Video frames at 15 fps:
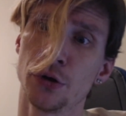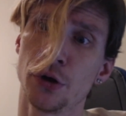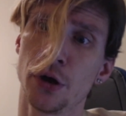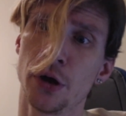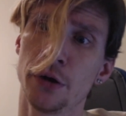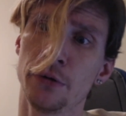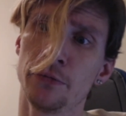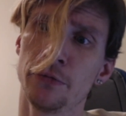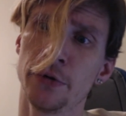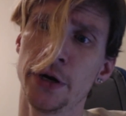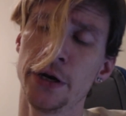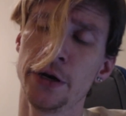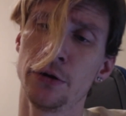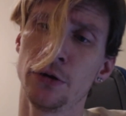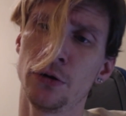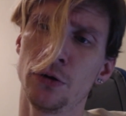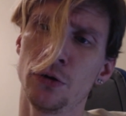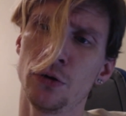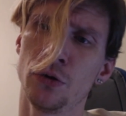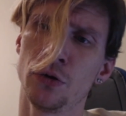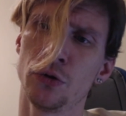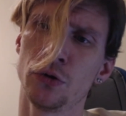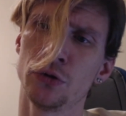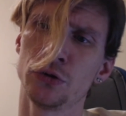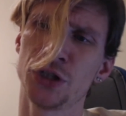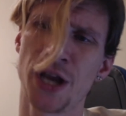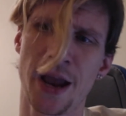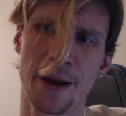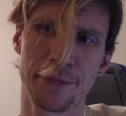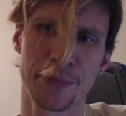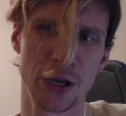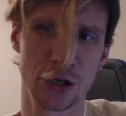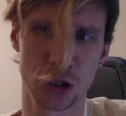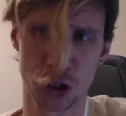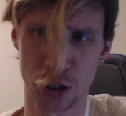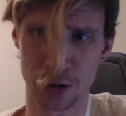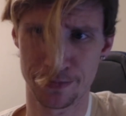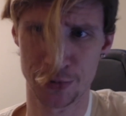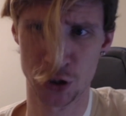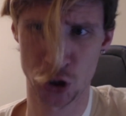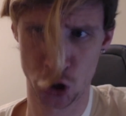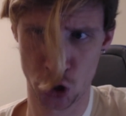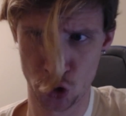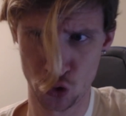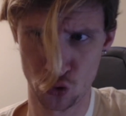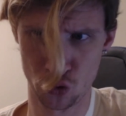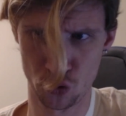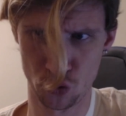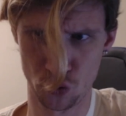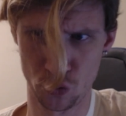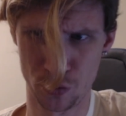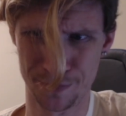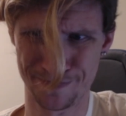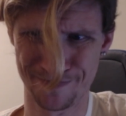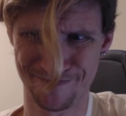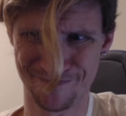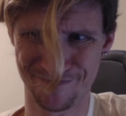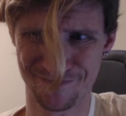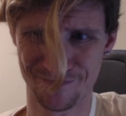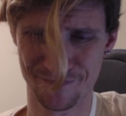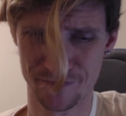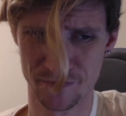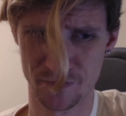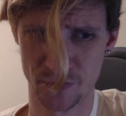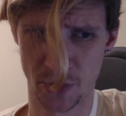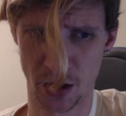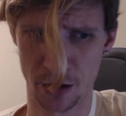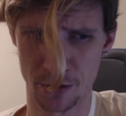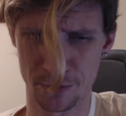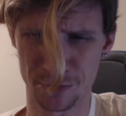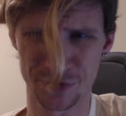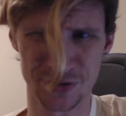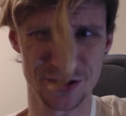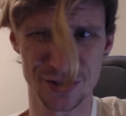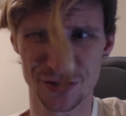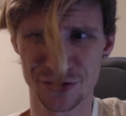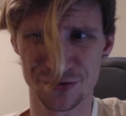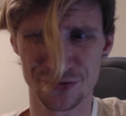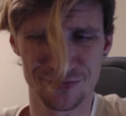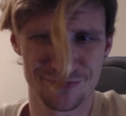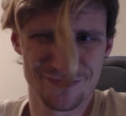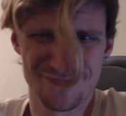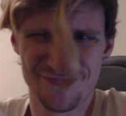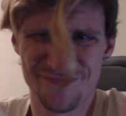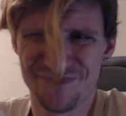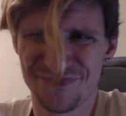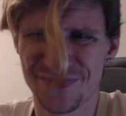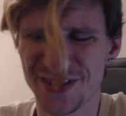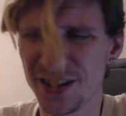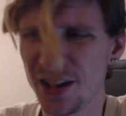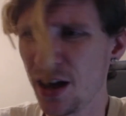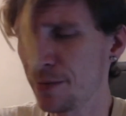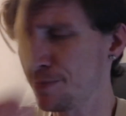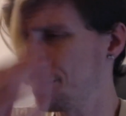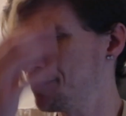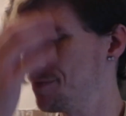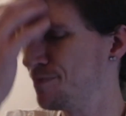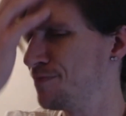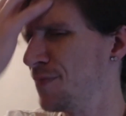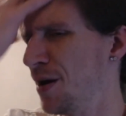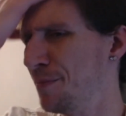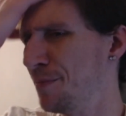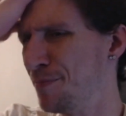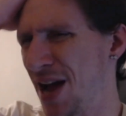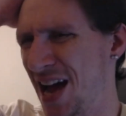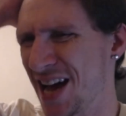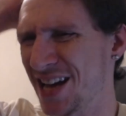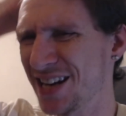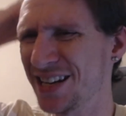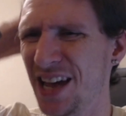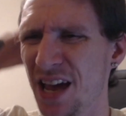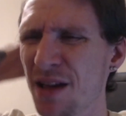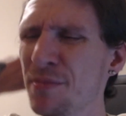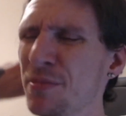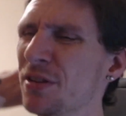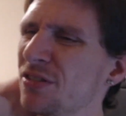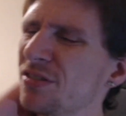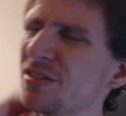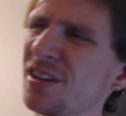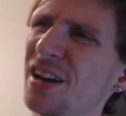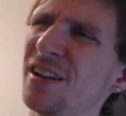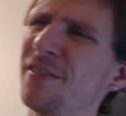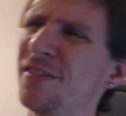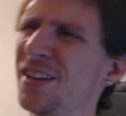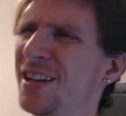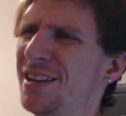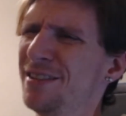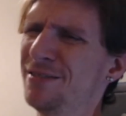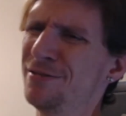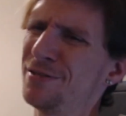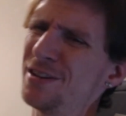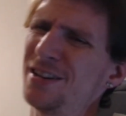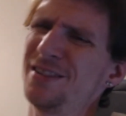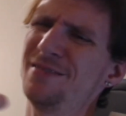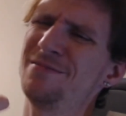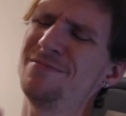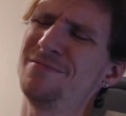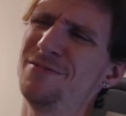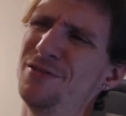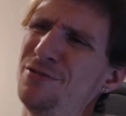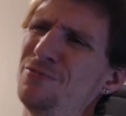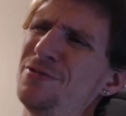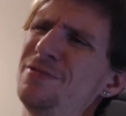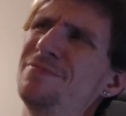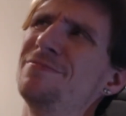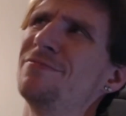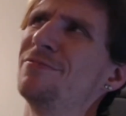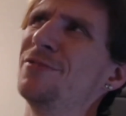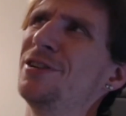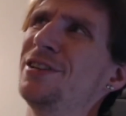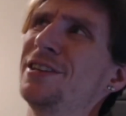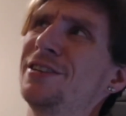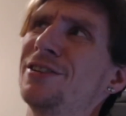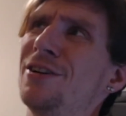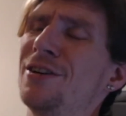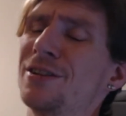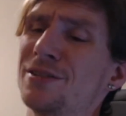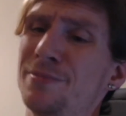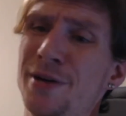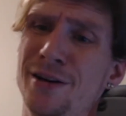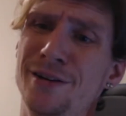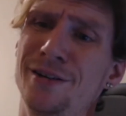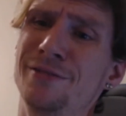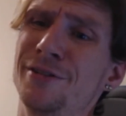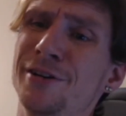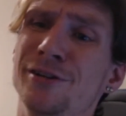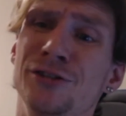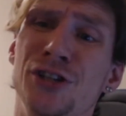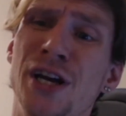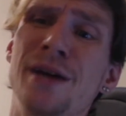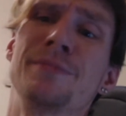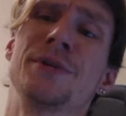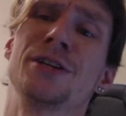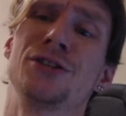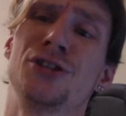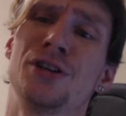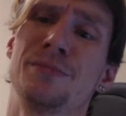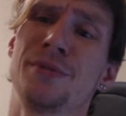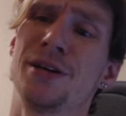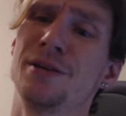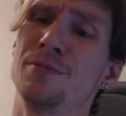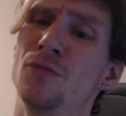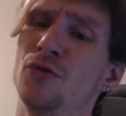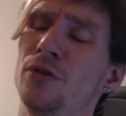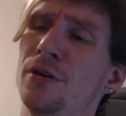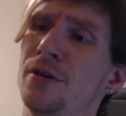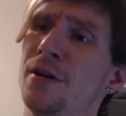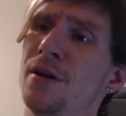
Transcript: Unreal Championship 2, which, not a bad game. It's just kind of like, okay, no one really talks about Unreal Championship anymore.